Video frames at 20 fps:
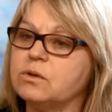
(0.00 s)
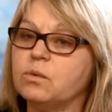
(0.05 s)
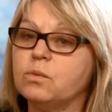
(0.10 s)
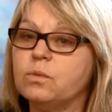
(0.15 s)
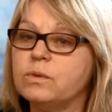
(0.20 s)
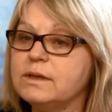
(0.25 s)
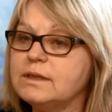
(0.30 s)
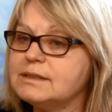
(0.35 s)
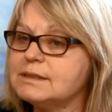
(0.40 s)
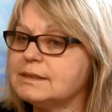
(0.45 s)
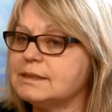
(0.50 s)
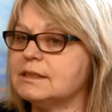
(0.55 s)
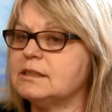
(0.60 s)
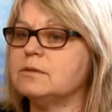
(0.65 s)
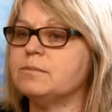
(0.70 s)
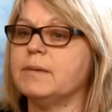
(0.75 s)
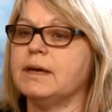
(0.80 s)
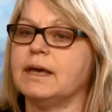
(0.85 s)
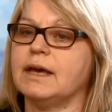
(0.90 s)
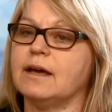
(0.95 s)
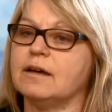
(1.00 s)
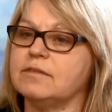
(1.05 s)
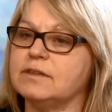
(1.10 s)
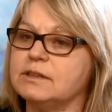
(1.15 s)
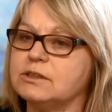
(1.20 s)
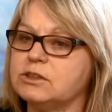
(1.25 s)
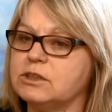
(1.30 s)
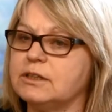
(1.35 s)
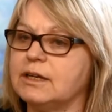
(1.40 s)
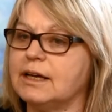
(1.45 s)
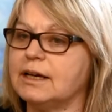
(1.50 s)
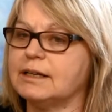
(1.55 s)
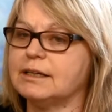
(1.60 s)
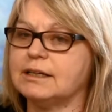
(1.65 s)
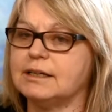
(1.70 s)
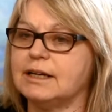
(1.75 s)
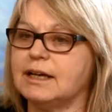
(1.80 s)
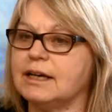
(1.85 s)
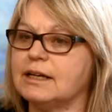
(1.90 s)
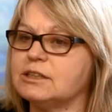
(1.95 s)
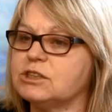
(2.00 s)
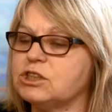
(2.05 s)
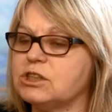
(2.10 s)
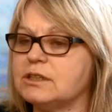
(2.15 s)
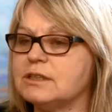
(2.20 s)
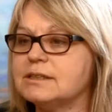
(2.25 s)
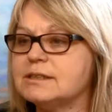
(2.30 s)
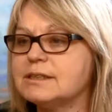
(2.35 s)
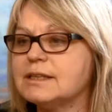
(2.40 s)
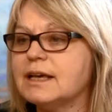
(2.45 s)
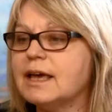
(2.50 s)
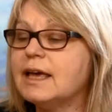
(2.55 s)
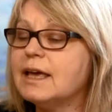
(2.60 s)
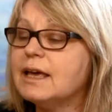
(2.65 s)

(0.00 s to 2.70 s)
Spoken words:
We still may have internet connections.